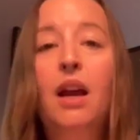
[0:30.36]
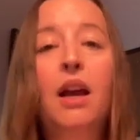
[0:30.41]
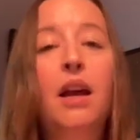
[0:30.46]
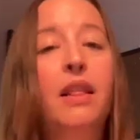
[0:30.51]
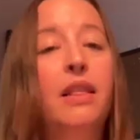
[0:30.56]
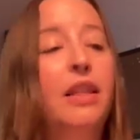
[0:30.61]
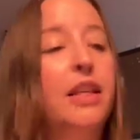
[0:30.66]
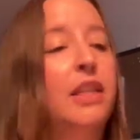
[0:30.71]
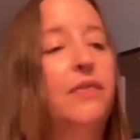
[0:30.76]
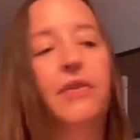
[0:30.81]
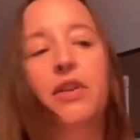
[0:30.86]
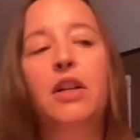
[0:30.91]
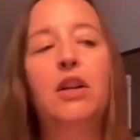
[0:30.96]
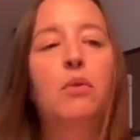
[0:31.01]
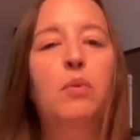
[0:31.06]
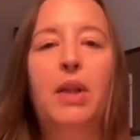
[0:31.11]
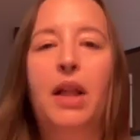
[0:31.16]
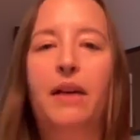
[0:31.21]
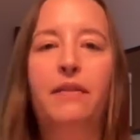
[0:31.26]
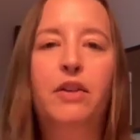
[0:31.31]
This video
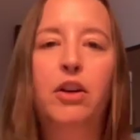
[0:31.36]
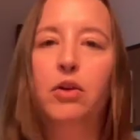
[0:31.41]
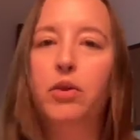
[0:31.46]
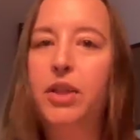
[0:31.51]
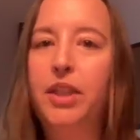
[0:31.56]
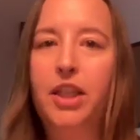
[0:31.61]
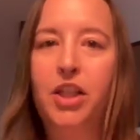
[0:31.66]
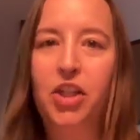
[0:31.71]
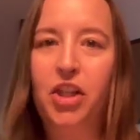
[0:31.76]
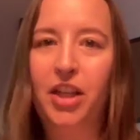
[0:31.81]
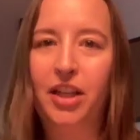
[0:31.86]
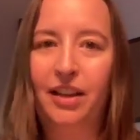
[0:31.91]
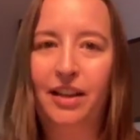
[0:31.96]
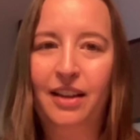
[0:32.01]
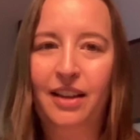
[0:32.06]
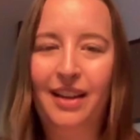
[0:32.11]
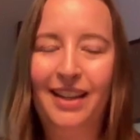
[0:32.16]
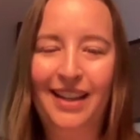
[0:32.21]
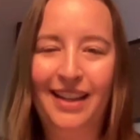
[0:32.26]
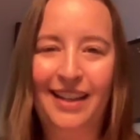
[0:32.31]
will have no
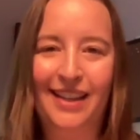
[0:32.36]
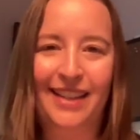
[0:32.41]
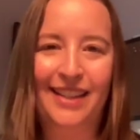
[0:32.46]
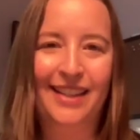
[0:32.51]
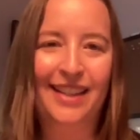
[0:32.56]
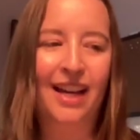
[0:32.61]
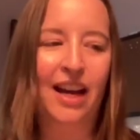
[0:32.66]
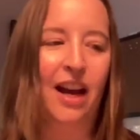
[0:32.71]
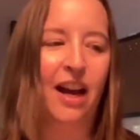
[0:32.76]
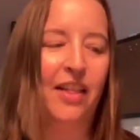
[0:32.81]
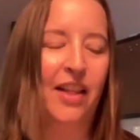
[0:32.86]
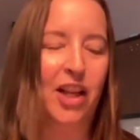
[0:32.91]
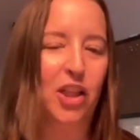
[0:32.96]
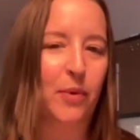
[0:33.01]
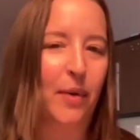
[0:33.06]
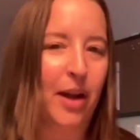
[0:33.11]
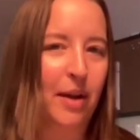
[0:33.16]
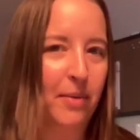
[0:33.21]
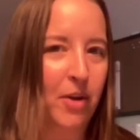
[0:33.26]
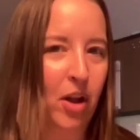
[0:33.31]
stitching in it. That's
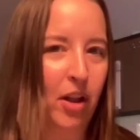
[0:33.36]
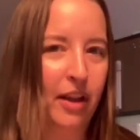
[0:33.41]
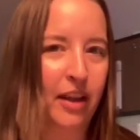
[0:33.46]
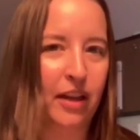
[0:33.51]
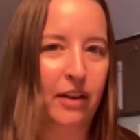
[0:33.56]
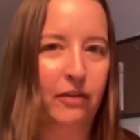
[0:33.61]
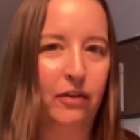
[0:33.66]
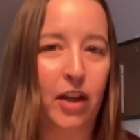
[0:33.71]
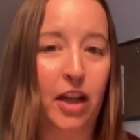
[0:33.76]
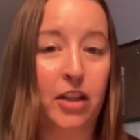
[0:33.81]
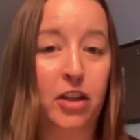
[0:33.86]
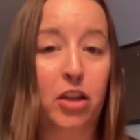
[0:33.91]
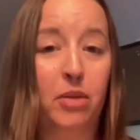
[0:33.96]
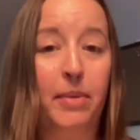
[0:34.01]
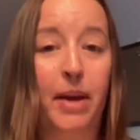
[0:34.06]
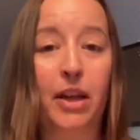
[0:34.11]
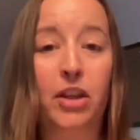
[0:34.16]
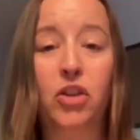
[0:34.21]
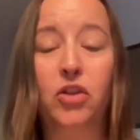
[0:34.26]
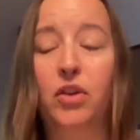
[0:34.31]
why I'm calling it a Flosstube
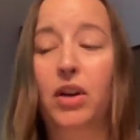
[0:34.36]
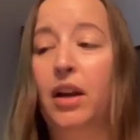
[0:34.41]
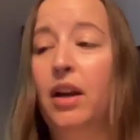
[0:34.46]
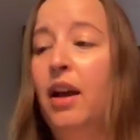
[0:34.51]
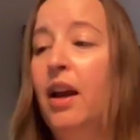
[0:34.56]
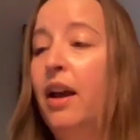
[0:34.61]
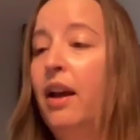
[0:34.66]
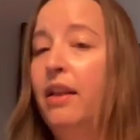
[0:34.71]
extra.